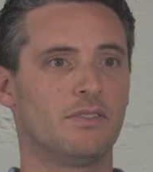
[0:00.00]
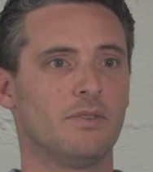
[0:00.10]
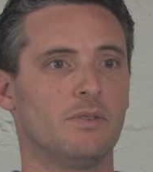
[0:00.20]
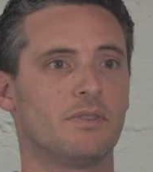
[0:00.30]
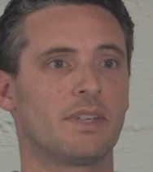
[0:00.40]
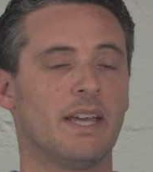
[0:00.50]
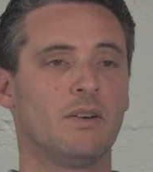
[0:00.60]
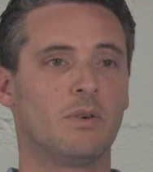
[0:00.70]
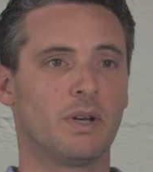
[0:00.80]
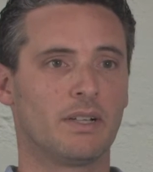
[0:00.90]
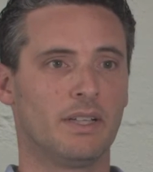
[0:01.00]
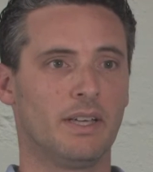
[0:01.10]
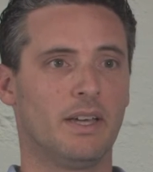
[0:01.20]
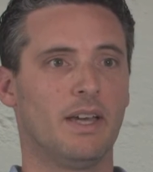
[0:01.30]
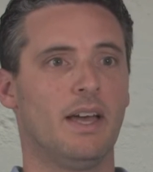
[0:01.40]
to scale
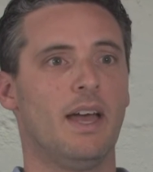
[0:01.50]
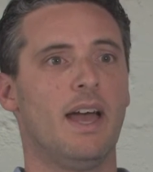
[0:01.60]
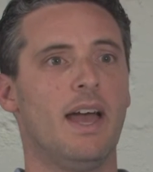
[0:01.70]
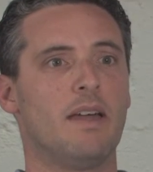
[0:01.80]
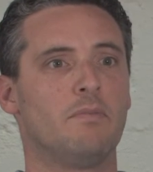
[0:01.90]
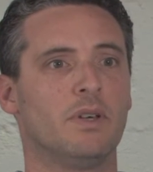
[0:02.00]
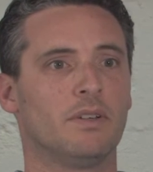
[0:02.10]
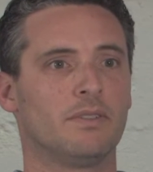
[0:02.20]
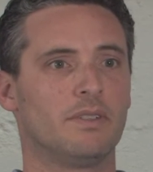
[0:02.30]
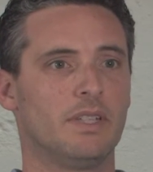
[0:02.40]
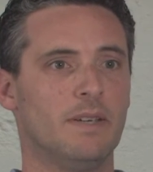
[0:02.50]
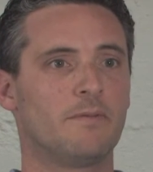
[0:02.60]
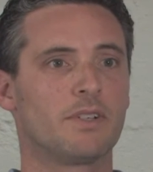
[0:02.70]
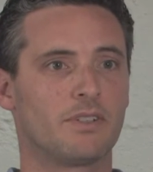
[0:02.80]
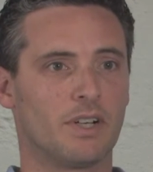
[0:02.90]
quickly and build
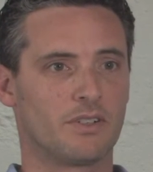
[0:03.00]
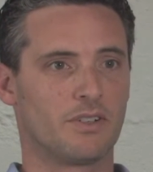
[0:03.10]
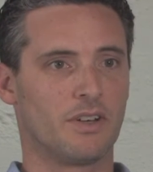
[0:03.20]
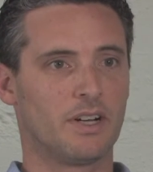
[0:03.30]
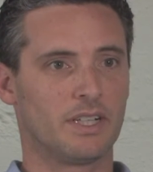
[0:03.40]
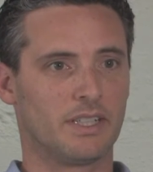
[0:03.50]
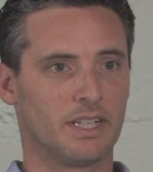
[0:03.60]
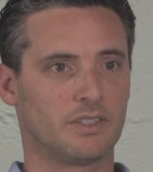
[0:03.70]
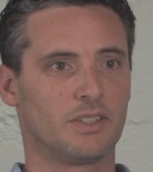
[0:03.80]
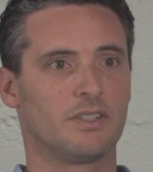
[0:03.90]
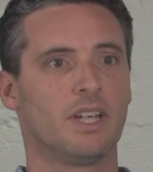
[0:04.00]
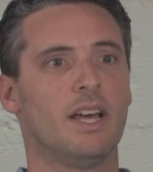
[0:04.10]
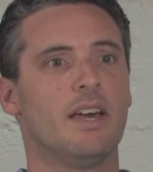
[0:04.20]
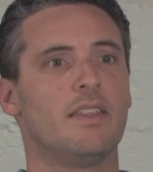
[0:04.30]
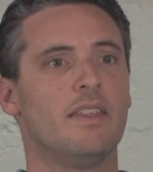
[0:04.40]
infrastructures and architectures
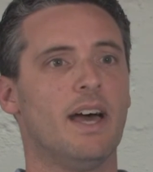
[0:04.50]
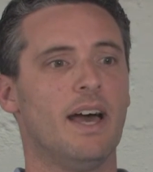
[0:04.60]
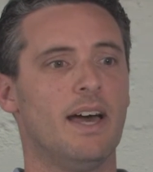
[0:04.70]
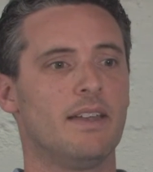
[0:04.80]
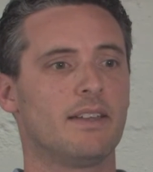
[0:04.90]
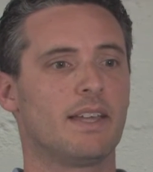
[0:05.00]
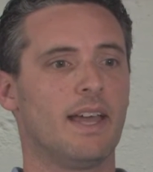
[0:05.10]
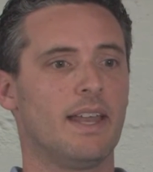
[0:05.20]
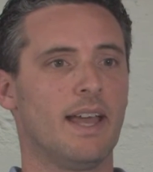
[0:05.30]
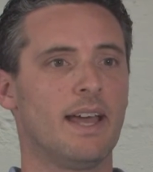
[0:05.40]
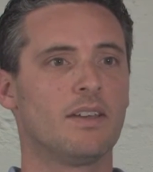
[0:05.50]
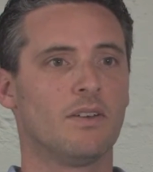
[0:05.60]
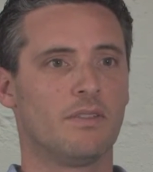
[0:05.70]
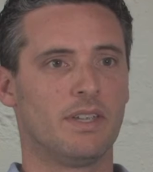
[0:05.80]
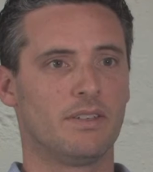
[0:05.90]
that can
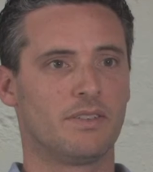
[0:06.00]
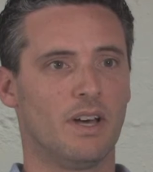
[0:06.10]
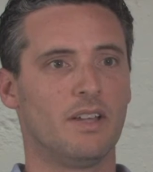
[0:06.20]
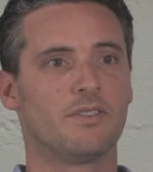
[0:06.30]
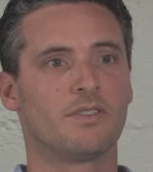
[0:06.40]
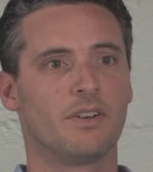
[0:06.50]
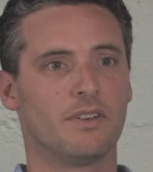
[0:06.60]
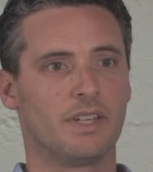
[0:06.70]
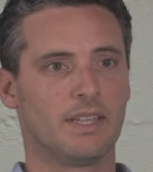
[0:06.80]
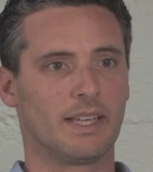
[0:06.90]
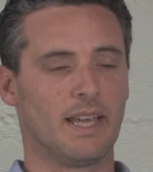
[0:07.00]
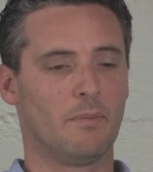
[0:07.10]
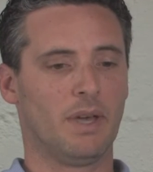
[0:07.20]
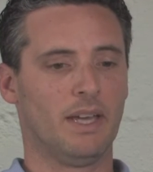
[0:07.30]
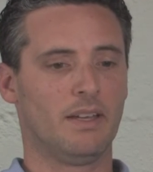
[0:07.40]
handle this uncertainty in the
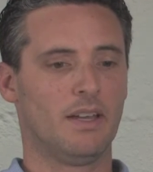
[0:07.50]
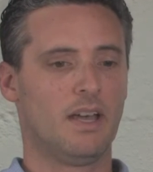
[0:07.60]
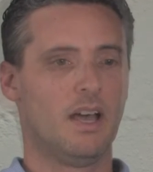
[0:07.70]
campaign.